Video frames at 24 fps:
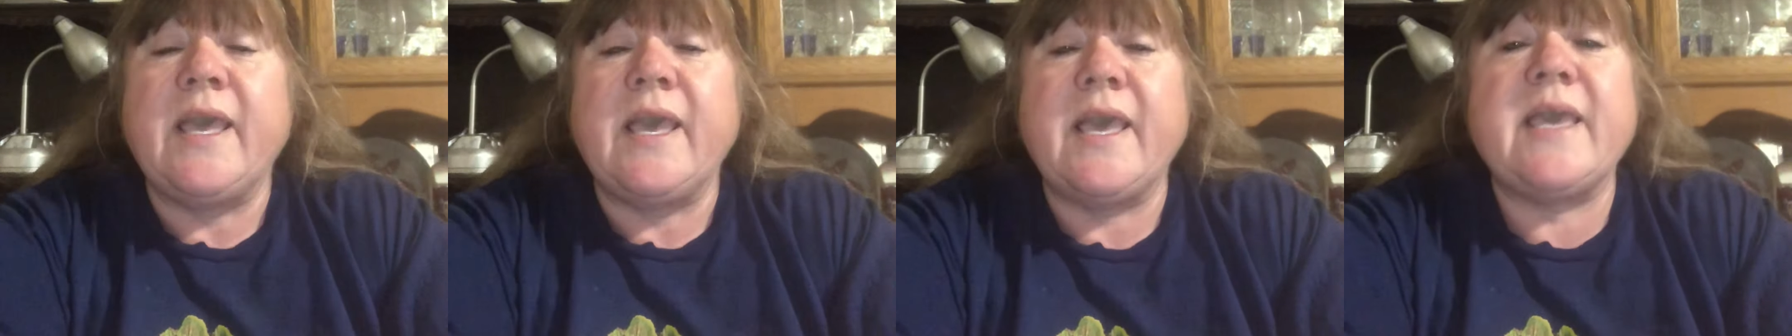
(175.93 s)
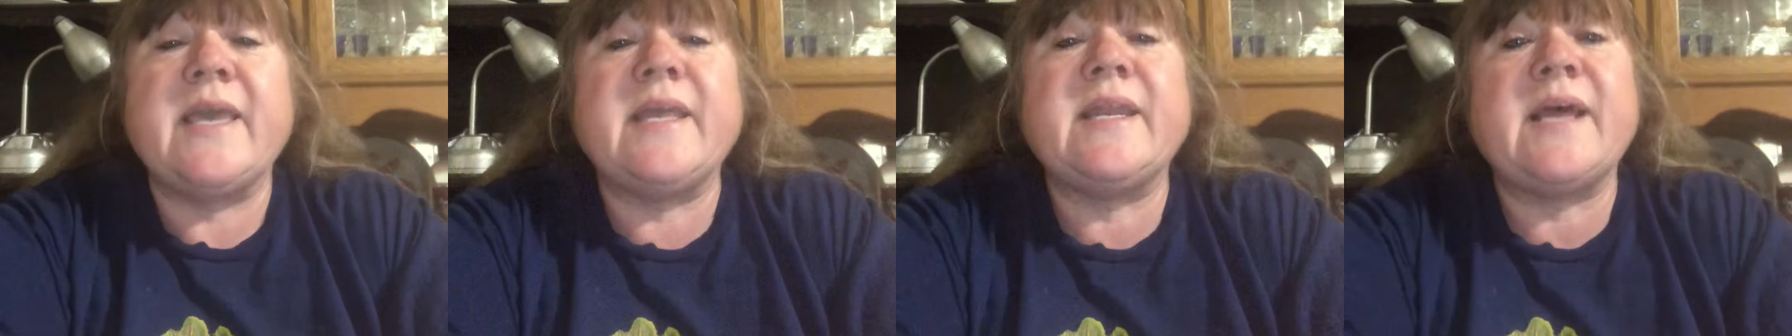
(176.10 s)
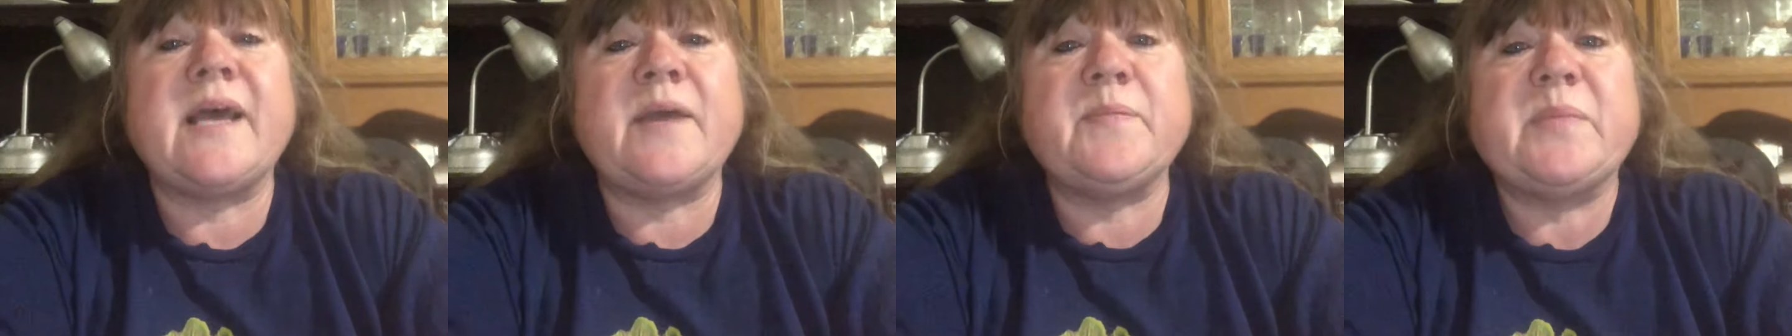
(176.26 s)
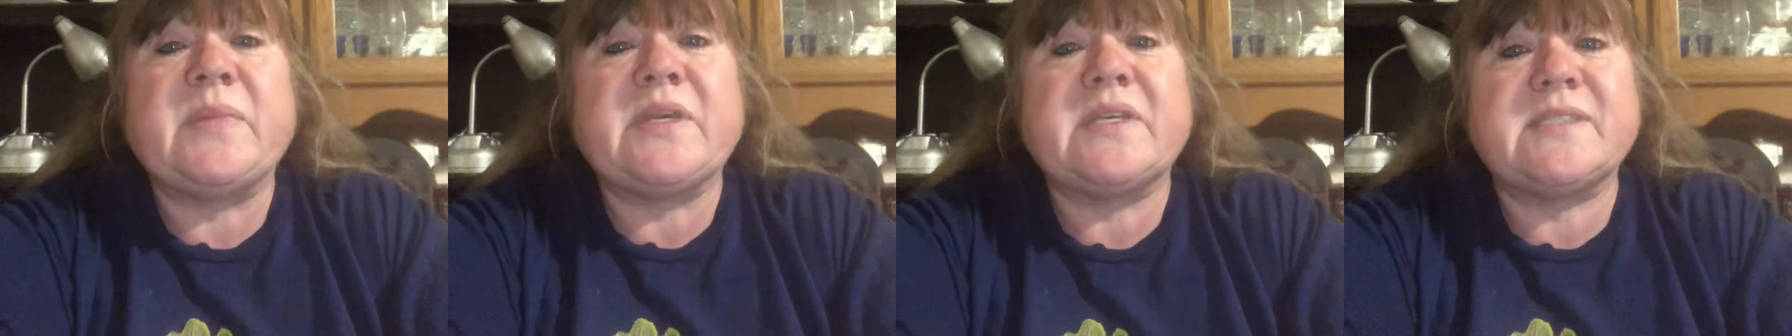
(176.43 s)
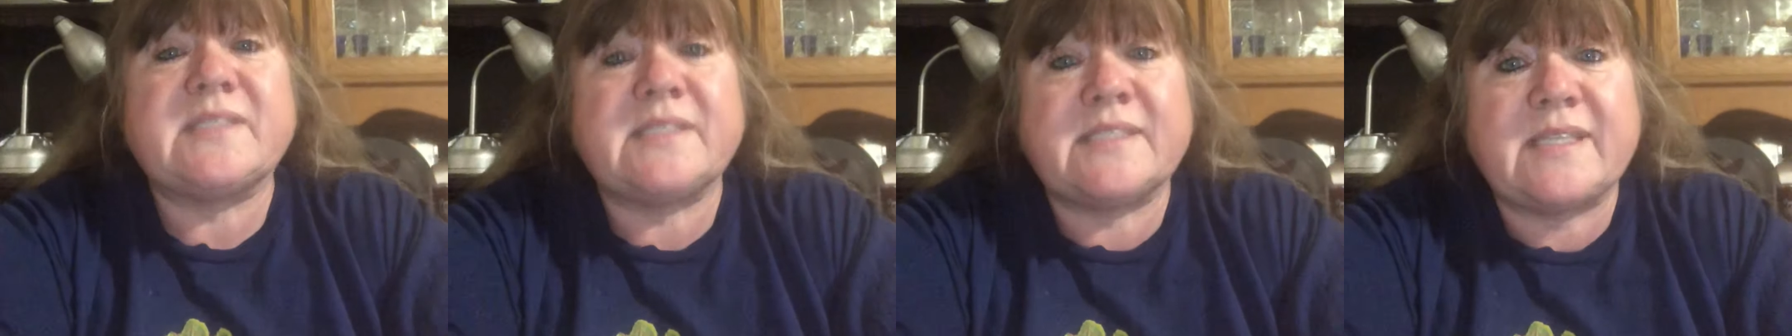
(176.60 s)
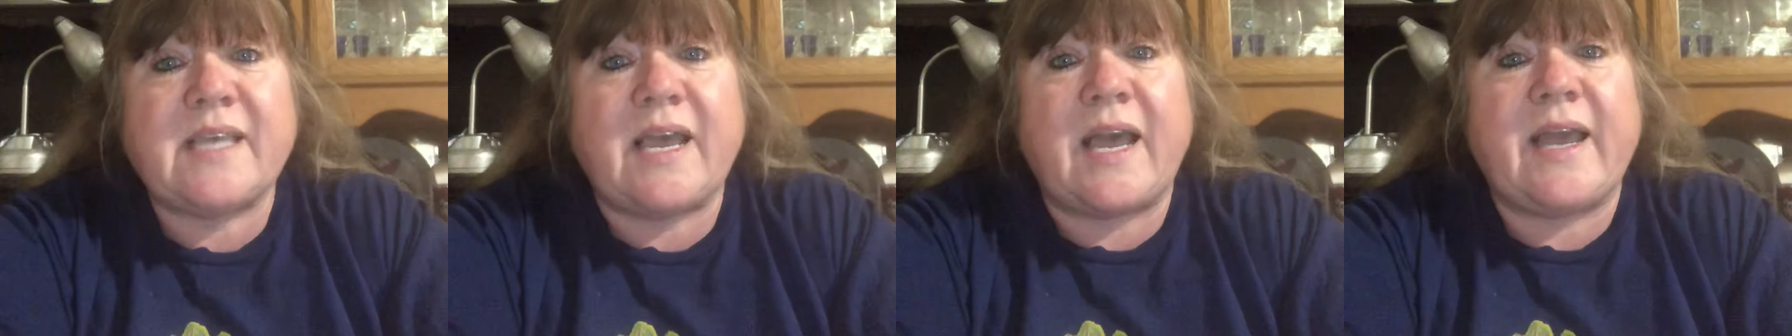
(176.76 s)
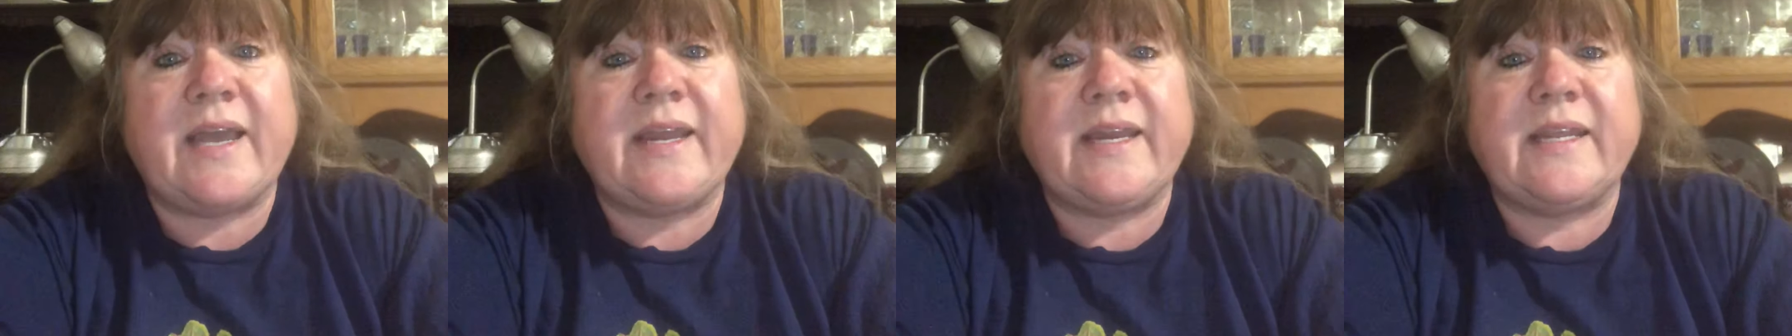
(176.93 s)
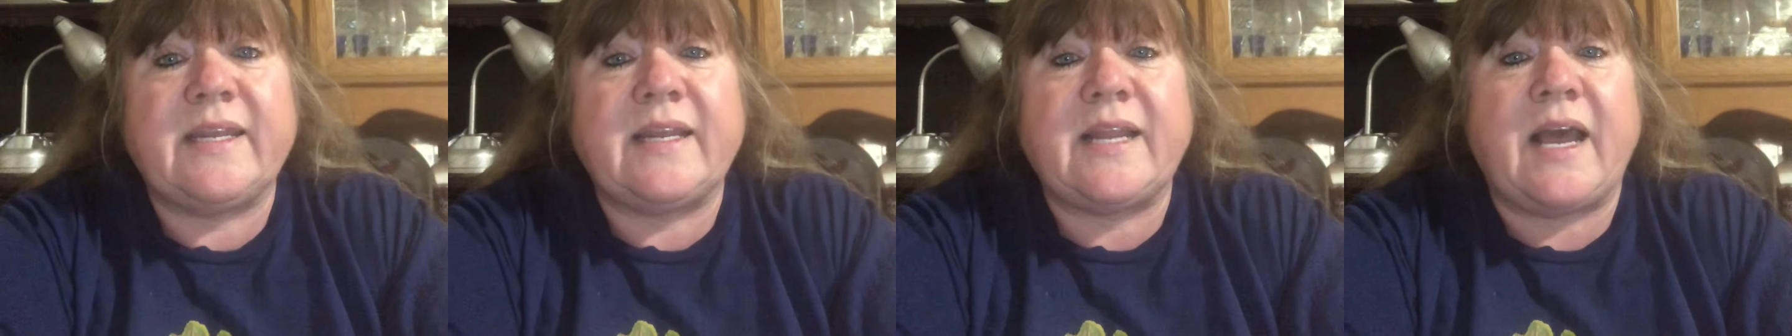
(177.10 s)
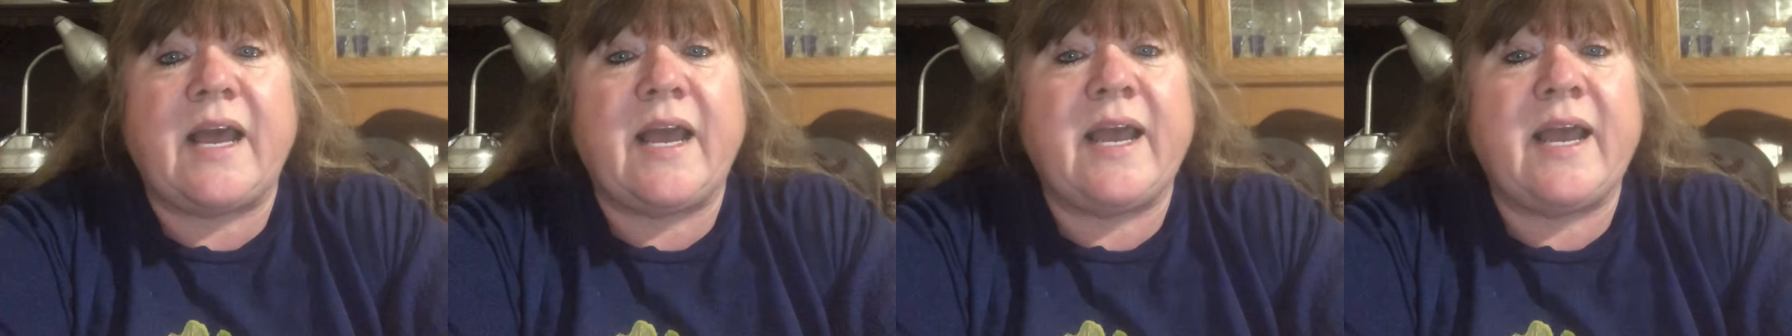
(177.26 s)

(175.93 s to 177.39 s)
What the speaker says: and I'm excited.